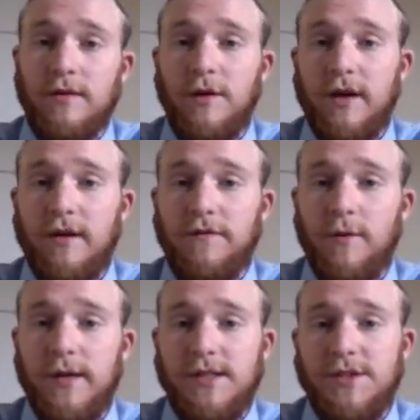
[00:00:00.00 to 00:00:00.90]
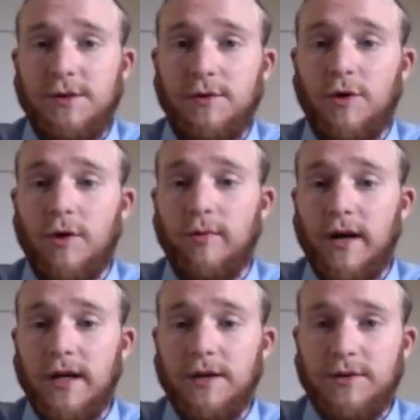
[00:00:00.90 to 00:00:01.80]
looking for ways to
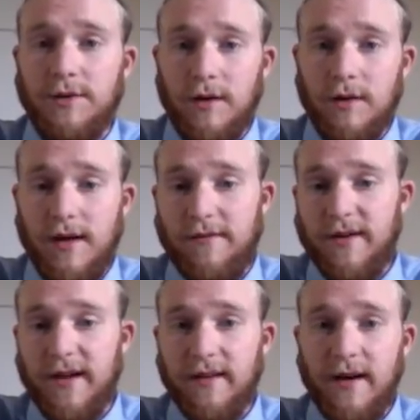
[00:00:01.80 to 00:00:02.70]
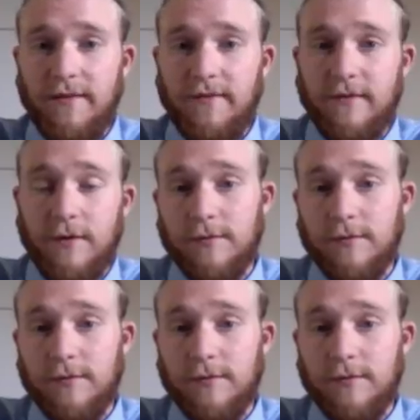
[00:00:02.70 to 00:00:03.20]
incorporate it into our everyday life,